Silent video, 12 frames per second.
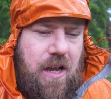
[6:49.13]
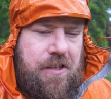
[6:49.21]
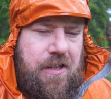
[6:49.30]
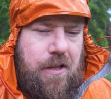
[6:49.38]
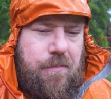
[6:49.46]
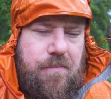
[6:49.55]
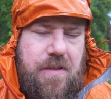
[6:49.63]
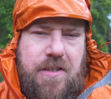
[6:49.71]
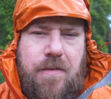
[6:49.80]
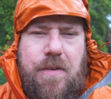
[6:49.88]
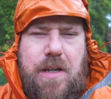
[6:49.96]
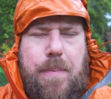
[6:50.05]
I don't know, there's
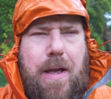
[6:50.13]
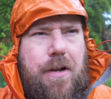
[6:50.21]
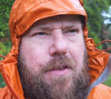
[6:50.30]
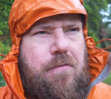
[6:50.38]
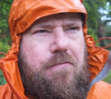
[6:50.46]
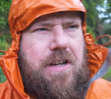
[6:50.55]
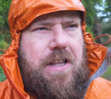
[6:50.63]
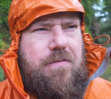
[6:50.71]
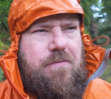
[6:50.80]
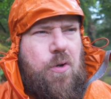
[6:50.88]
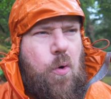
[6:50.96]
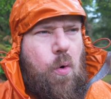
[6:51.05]
something about it that really
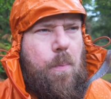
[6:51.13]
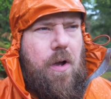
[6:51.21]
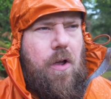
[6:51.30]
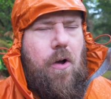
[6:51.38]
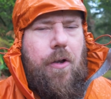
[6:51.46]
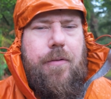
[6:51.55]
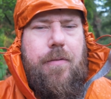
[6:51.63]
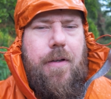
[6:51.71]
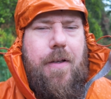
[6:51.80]
caught my eye.